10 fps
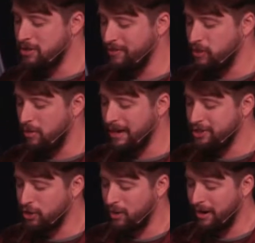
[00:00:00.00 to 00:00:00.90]
of great
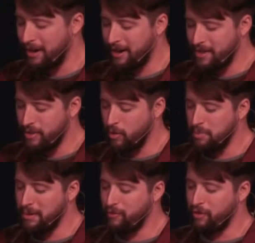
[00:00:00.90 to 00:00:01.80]
joy that will
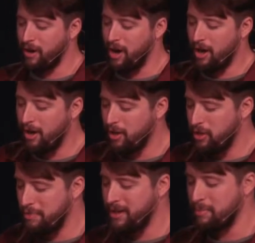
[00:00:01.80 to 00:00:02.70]
be for all the
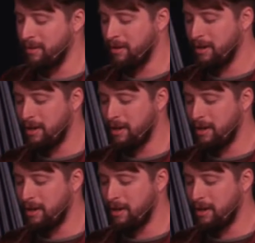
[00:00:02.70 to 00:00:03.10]
people.